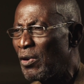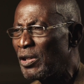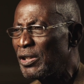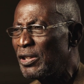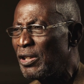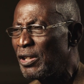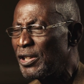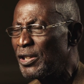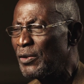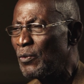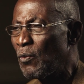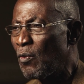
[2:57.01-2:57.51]
what
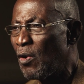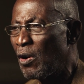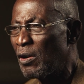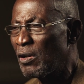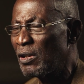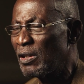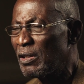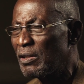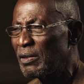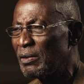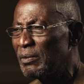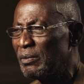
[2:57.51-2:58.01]
doesn't
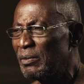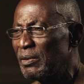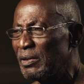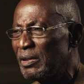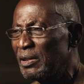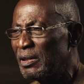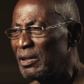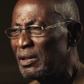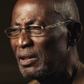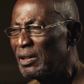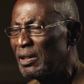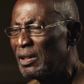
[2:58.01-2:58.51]
work
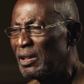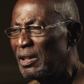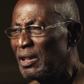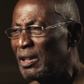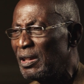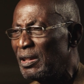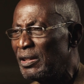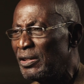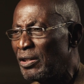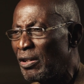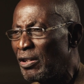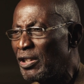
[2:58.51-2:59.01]

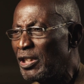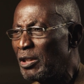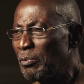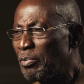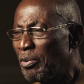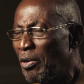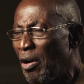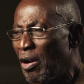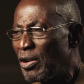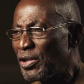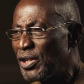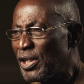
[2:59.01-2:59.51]
during the
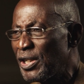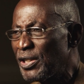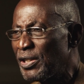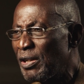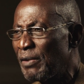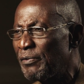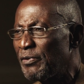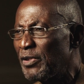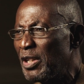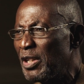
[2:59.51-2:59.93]
process of